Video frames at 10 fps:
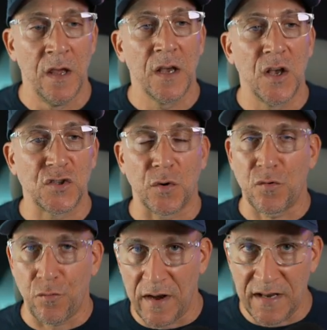because we're
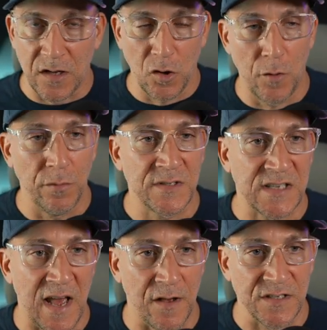creating global
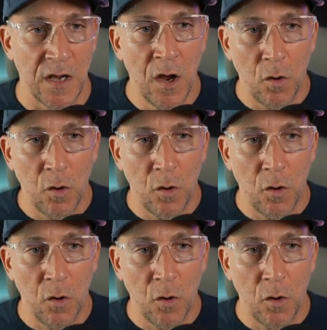styles.